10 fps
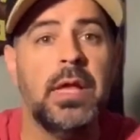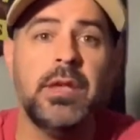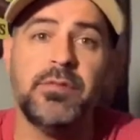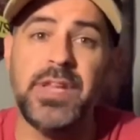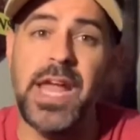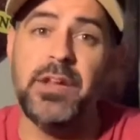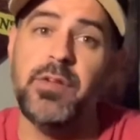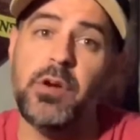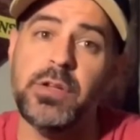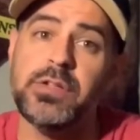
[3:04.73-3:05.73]
If Danny
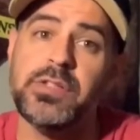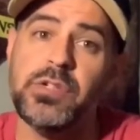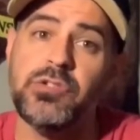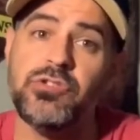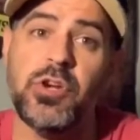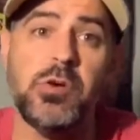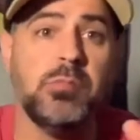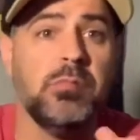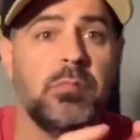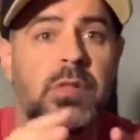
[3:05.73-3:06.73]
DeVito didn't steal the
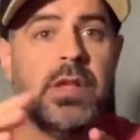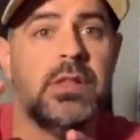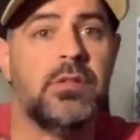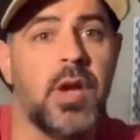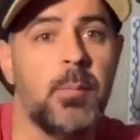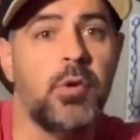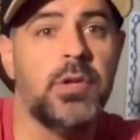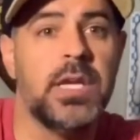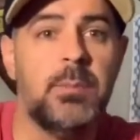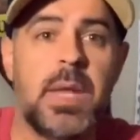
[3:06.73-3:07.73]
show, then Dumbo
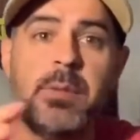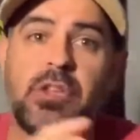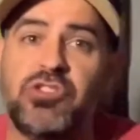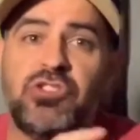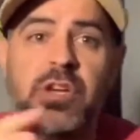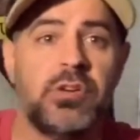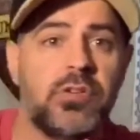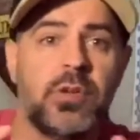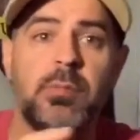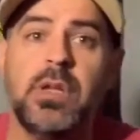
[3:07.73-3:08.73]
did. Maybe they shared
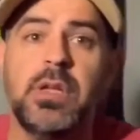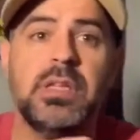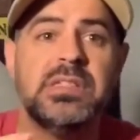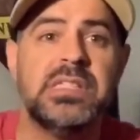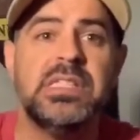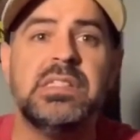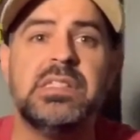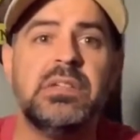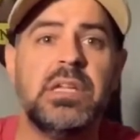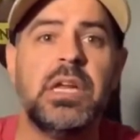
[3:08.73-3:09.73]
some scene
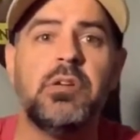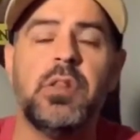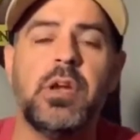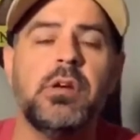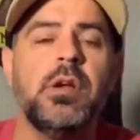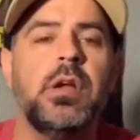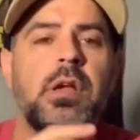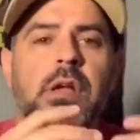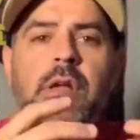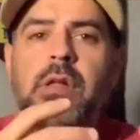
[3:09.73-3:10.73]
stealing here and there.
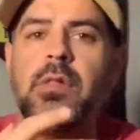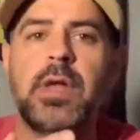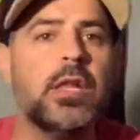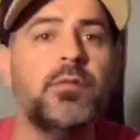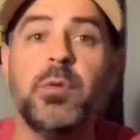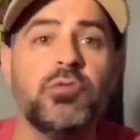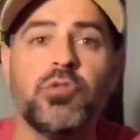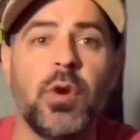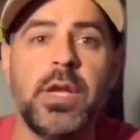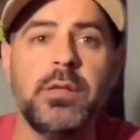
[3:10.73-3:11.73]
The elephant was
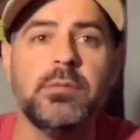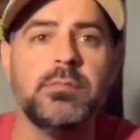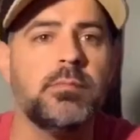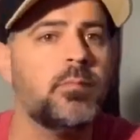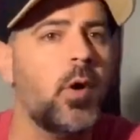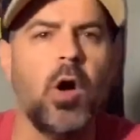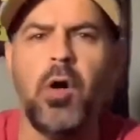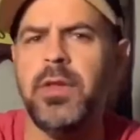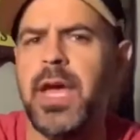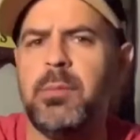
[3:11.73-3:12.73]
great.
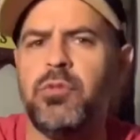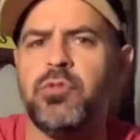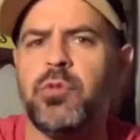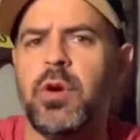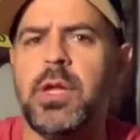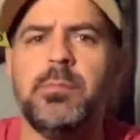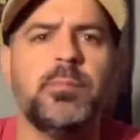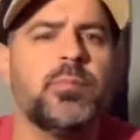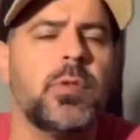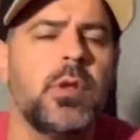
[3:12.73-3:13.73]
All the animals were great.
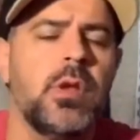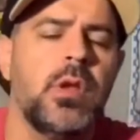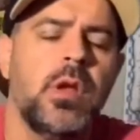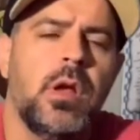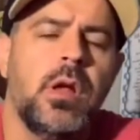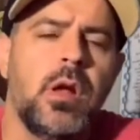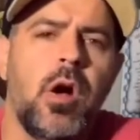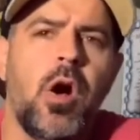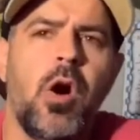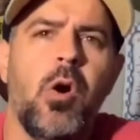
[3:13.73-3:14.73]

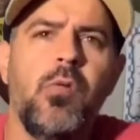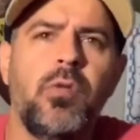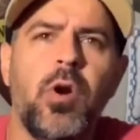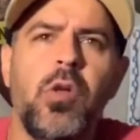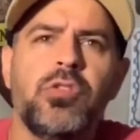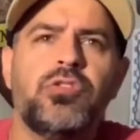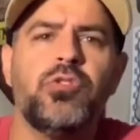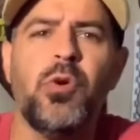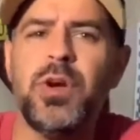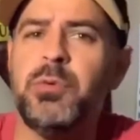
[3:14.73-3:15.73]
Overall, the
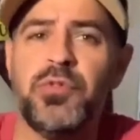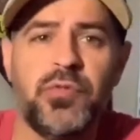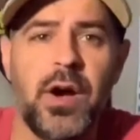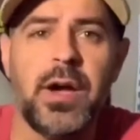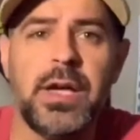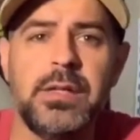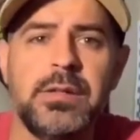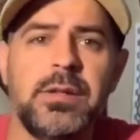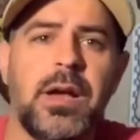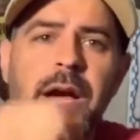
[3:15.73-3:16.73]
story was
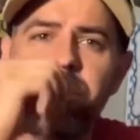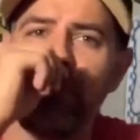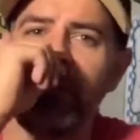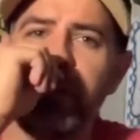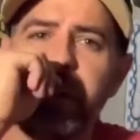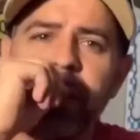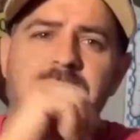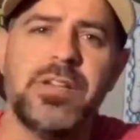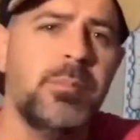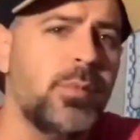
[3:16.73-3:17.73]
fine. I feel
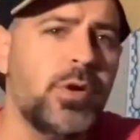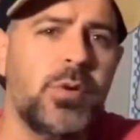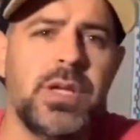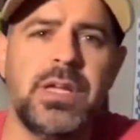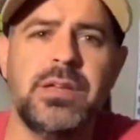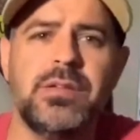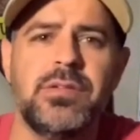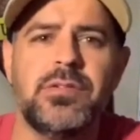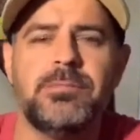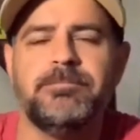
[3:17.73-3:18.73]
like Dumbo
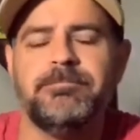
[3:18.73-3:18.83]
is